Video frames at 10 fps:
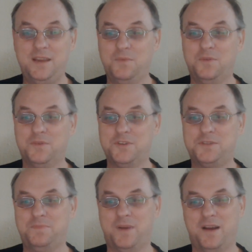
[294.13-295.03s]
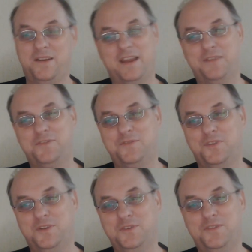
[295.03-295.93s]
will respond after
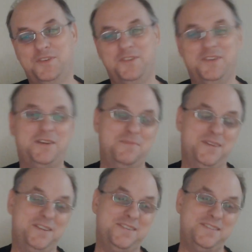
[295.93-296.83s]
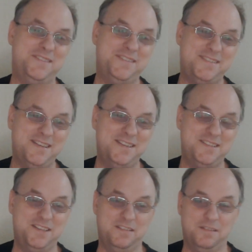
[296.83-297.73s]
fully reviewing the commission's decision.